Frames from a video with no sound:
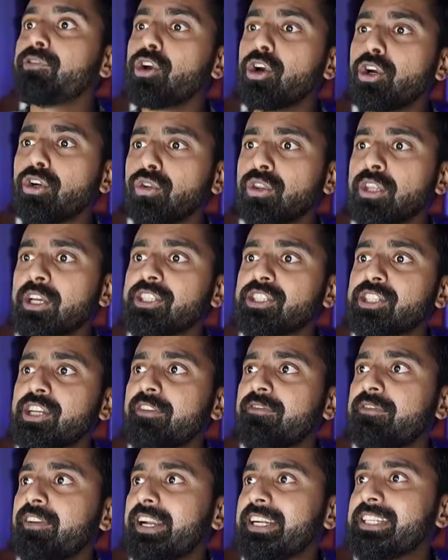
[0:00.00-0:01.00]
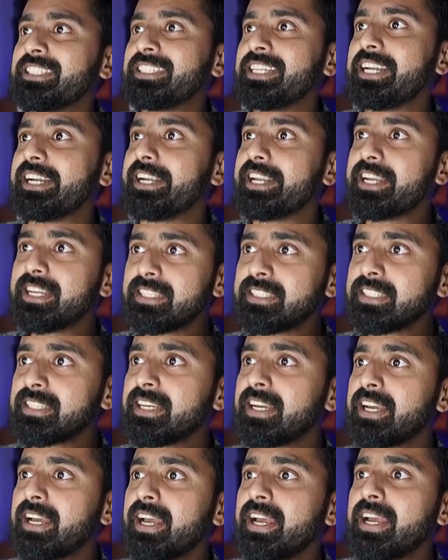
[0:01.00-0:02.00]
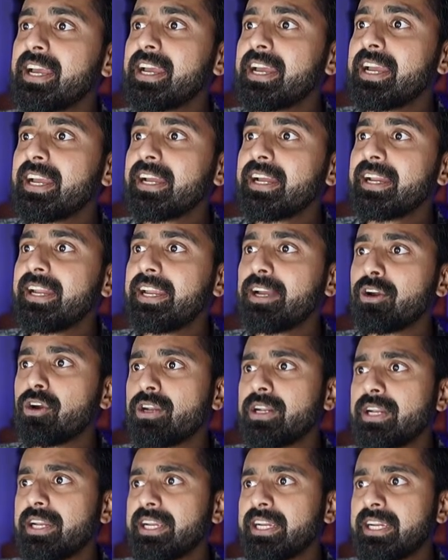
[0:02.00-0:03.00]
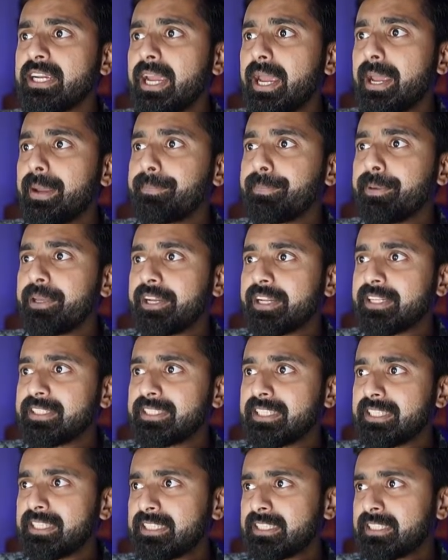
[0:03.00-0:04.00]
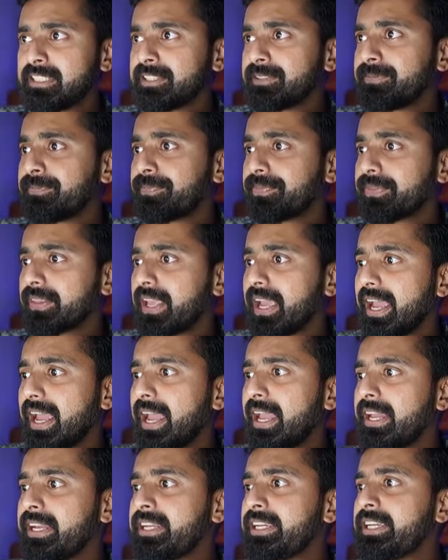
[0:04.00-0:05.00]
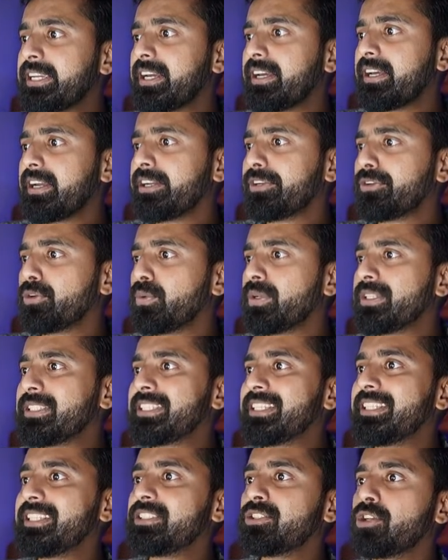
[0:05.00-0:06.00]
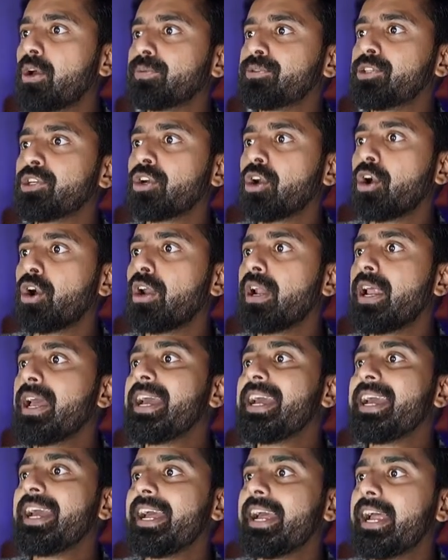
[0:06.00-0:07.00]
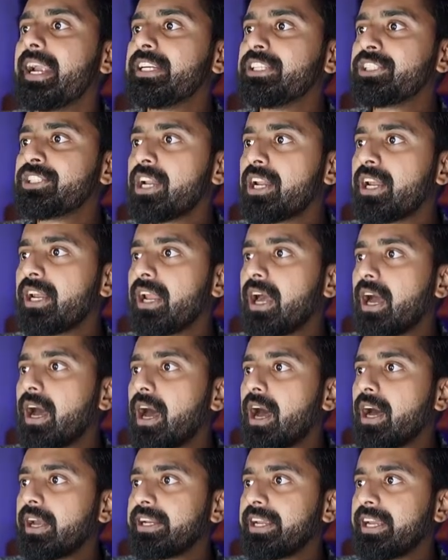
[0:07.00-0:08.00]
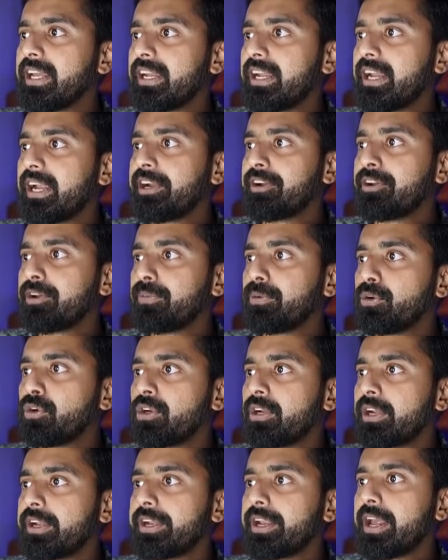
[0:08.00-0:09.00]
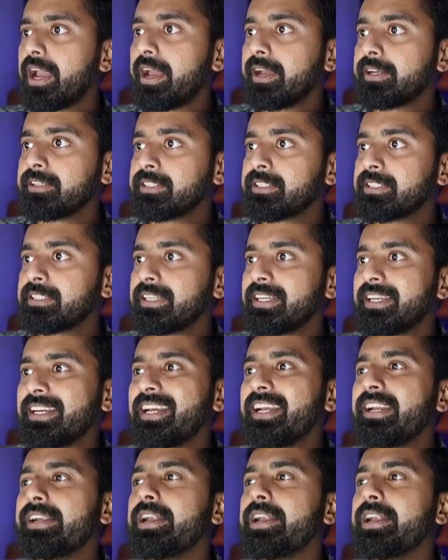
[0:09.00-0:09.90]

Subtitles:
to Thirsty Affiliate settings, click on link appearances, and here you will see this option called additional REL attribute tags. Now